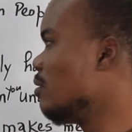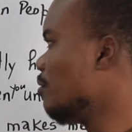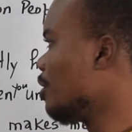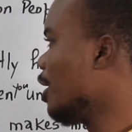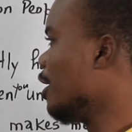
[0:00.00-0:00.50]

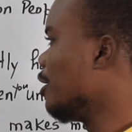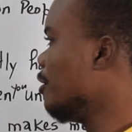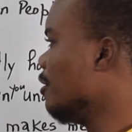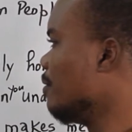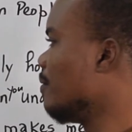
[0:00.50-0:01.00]
Okay,
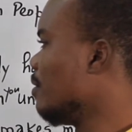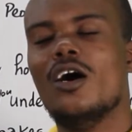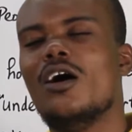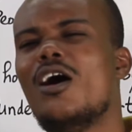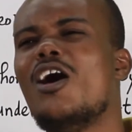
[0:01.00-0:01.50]
good.
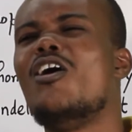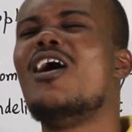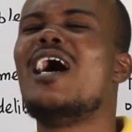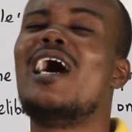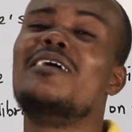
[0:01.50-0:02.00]
Oh,
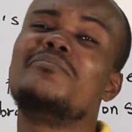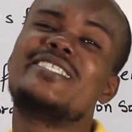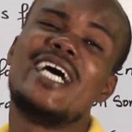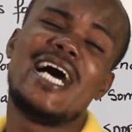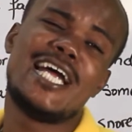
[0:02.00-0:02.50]
I'm
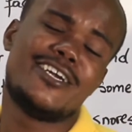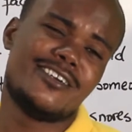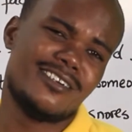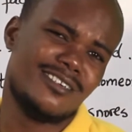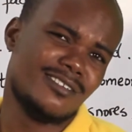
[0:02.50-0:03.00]

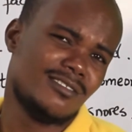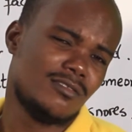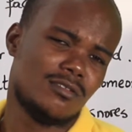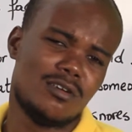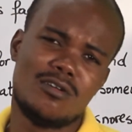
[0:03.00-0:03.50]
tired.
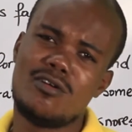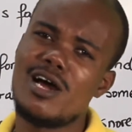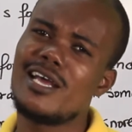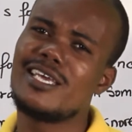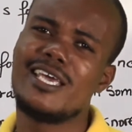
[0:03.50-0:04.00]
Oh,
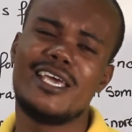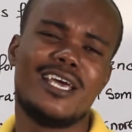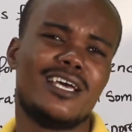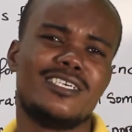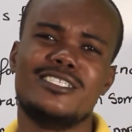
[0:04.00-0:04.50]
I
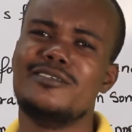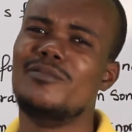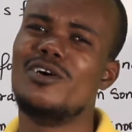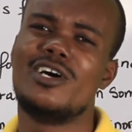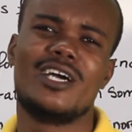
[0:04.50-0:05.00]
can't
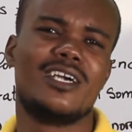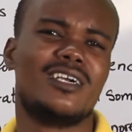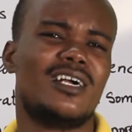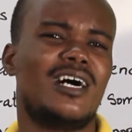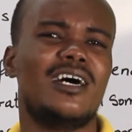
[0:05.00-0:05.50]
anymore.
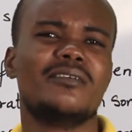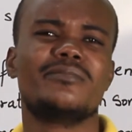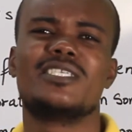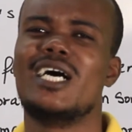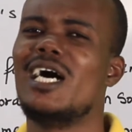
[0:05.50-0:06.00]
I'm
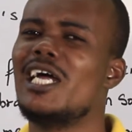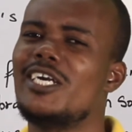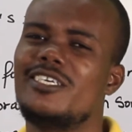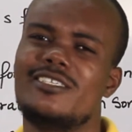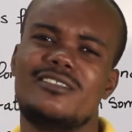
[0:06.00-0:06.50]

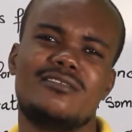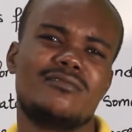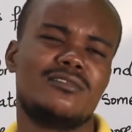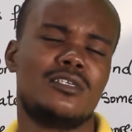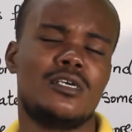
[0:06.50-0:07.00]
tired.
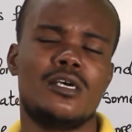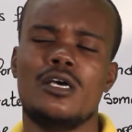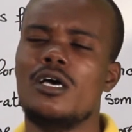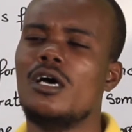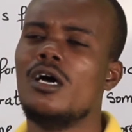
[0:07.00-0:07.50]

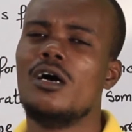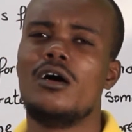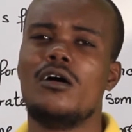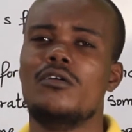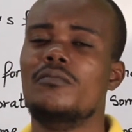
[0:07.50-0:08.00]

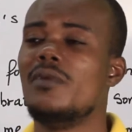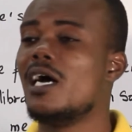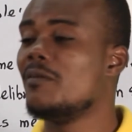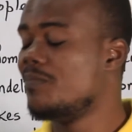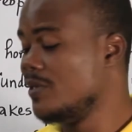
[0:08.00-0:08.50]
Oh,
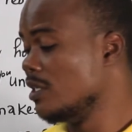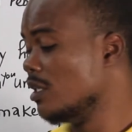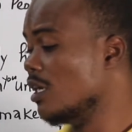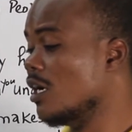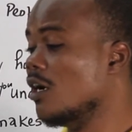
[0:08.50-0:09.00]
my
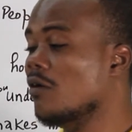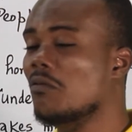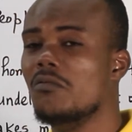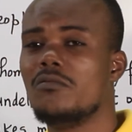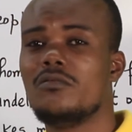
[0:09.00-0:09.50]
pillow.
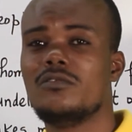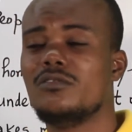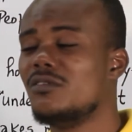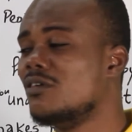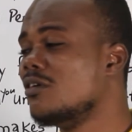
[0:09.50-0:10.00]

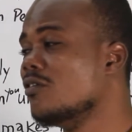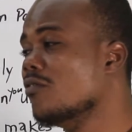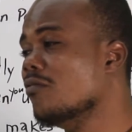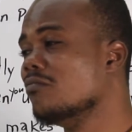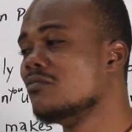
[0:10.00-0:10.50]

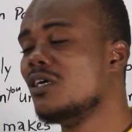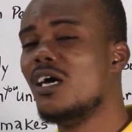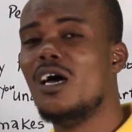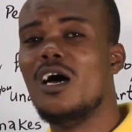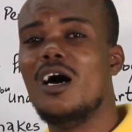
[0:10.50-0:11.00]
Oh,
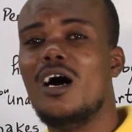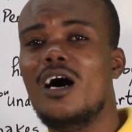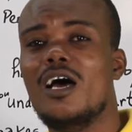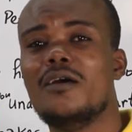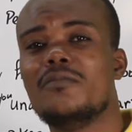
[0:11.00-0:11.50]

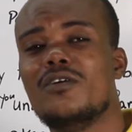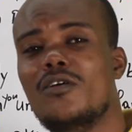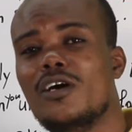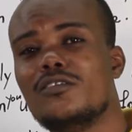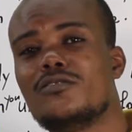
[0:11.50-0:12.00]
I'm
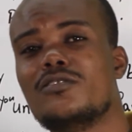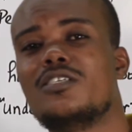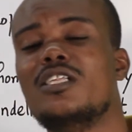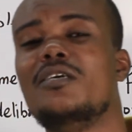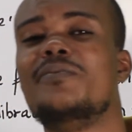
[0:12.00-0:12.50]
going to
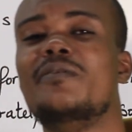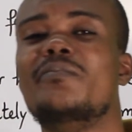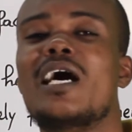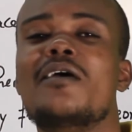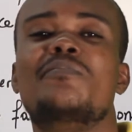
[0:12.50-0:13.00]
sleep on
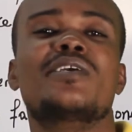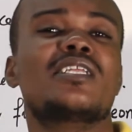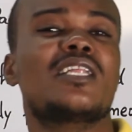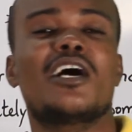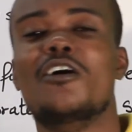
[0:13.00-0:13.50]
my
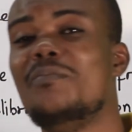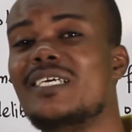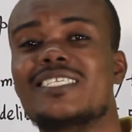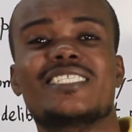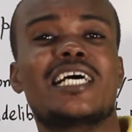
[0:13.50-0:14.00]
pillow
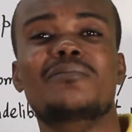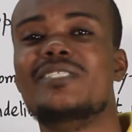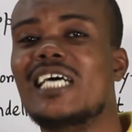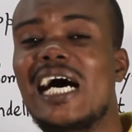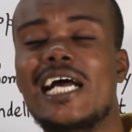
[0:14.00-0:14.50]
because I'm
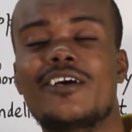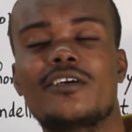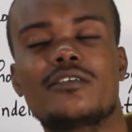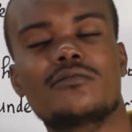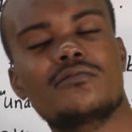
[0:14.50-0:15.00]
tired.